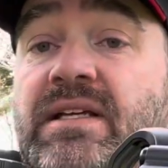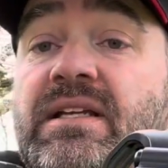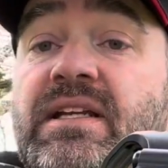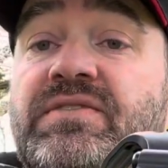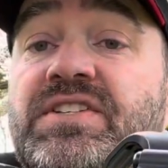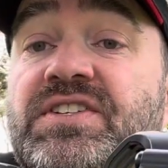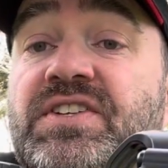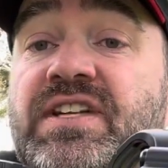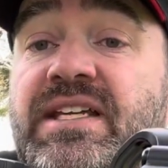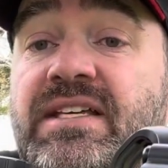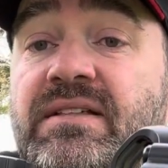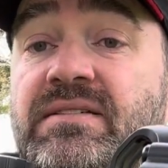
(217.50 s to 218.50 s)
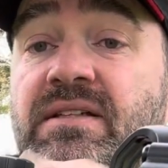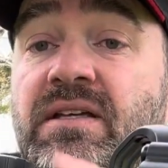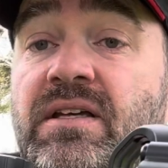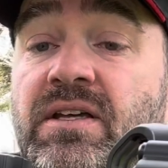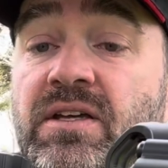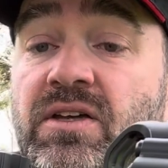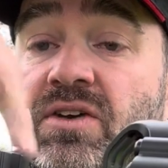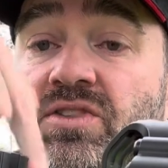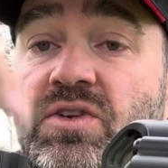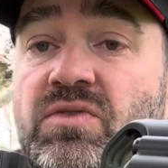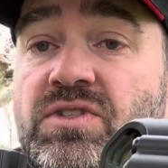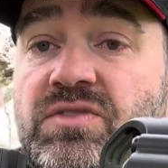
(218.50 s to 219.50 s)
lives inside here, goes
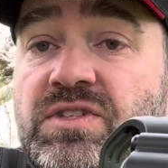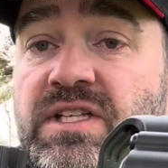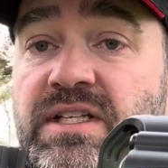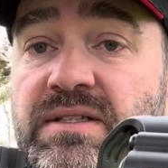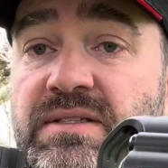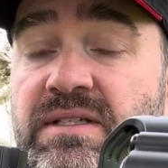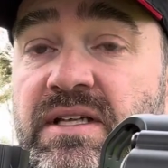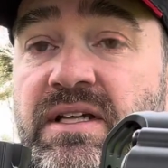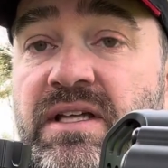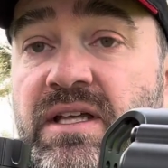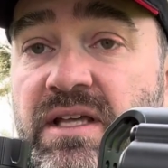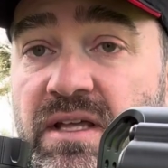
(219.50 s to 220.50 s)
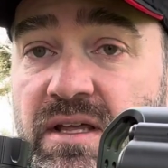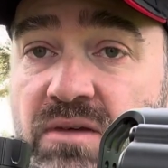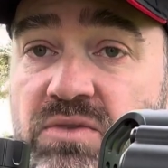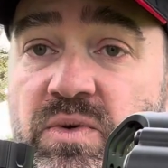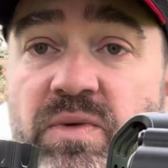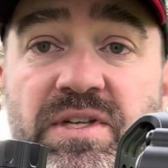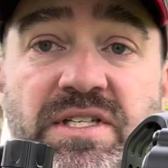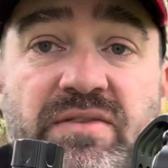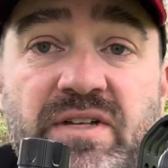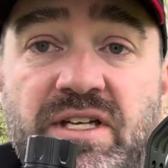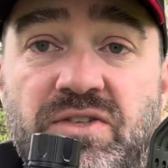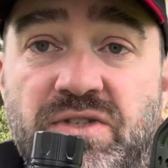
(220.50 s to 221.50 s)
horizontally.
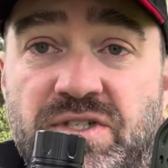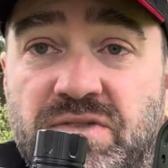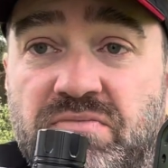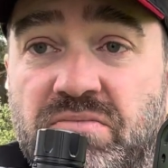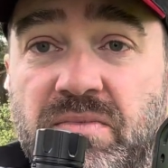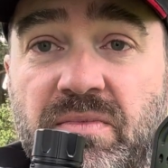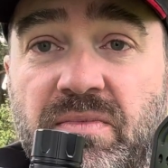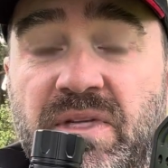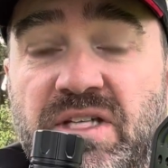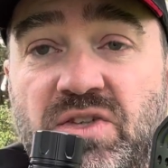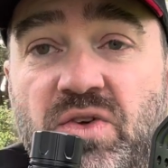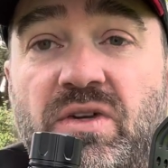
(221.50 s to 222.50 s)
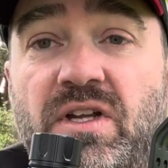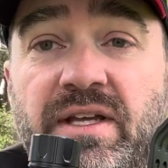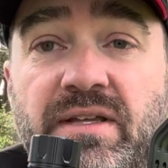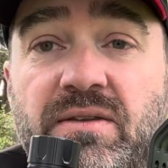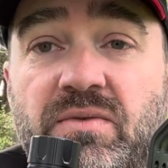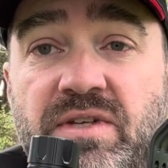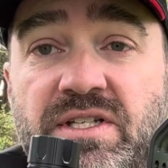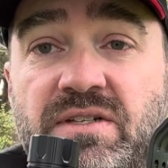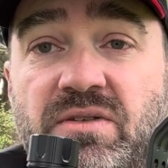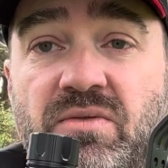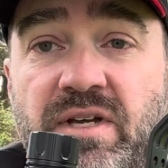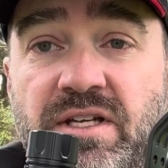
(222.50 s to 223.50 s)
21700 is not like the rest of
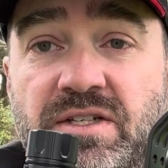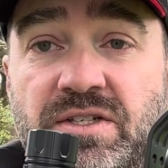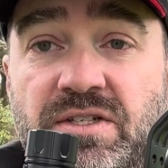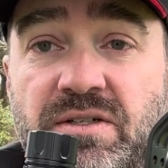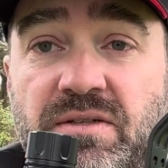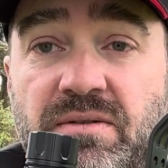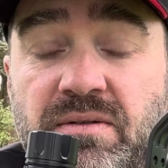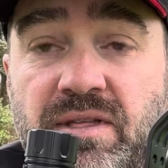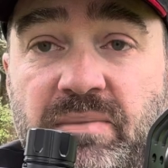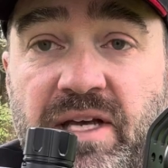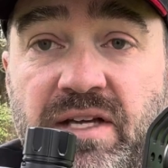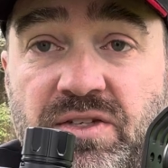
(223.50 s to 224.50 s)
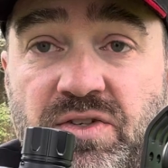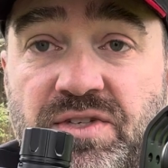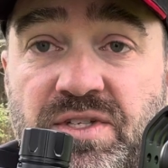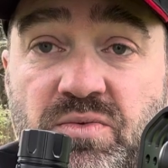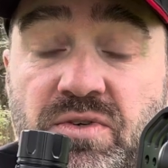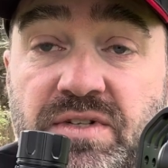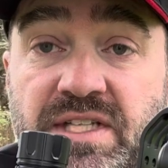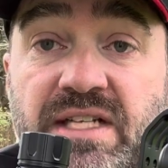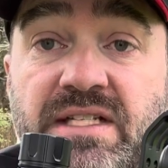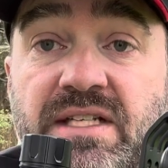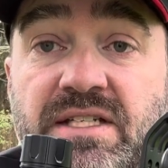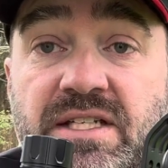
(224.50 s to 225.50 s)
the range that PARD uses where it's
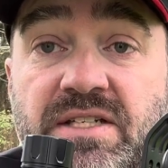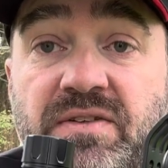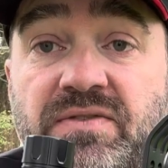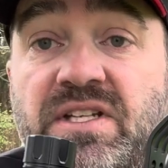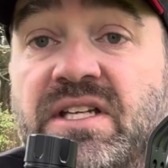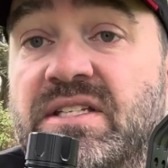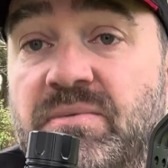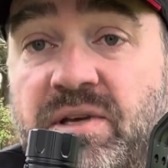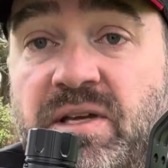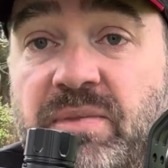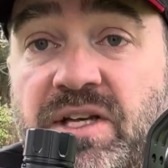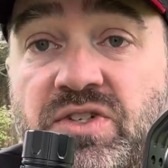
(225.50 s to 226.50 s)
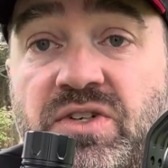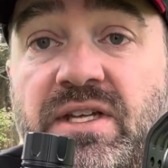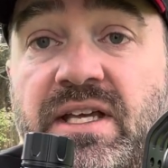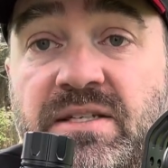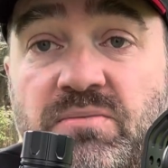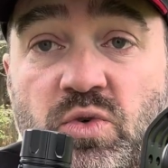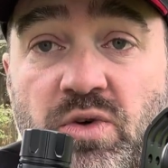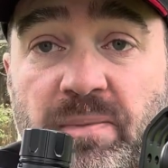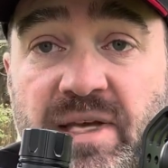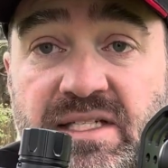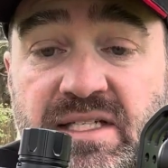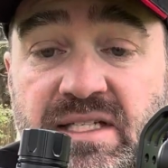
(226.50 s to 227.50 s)
18650. It's a bigger battery, has more
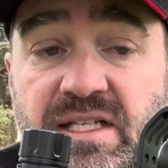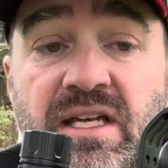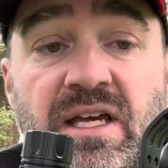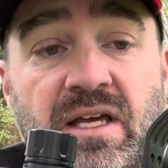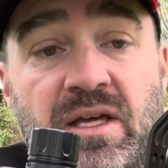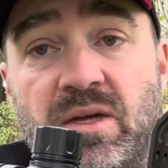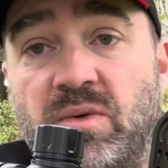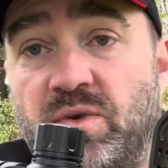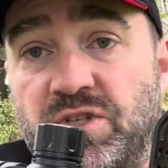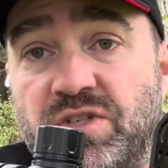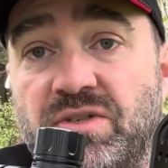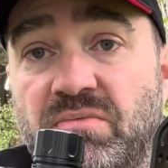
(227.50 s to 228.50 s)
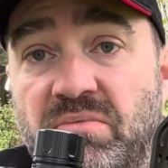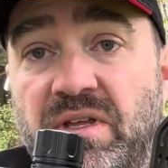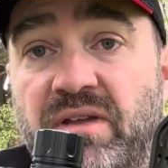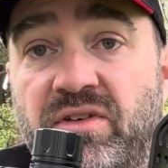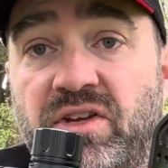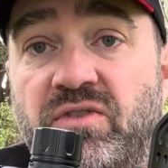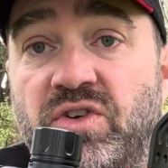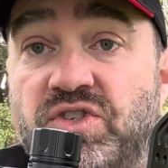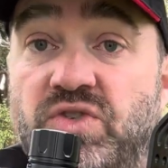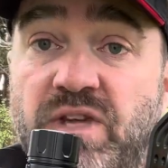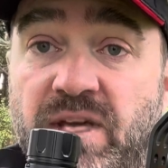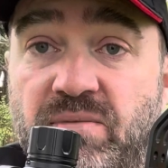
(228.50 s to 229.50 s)
capacity, which, given you've got
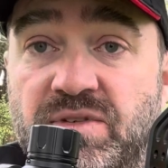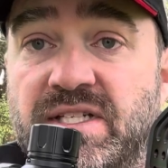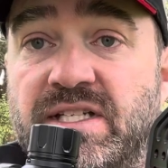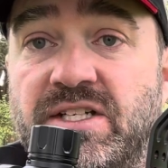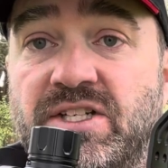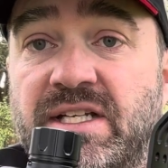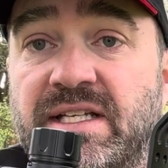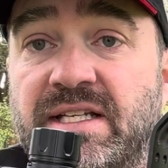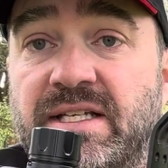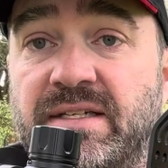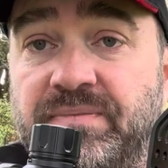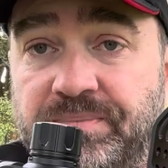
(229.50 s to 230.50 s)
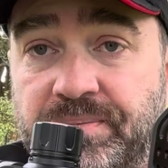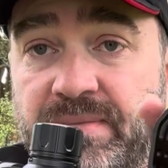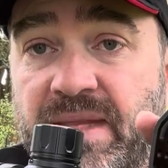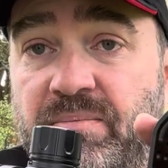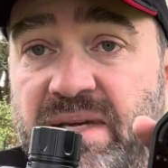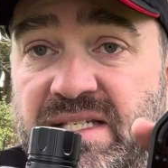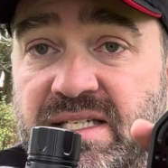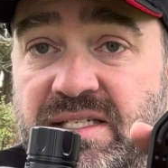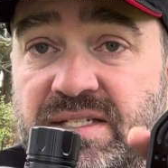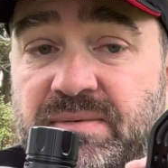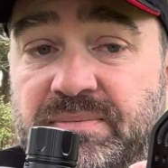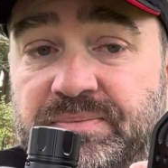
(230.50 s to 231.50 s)
two cameras essentially in here, makes sense.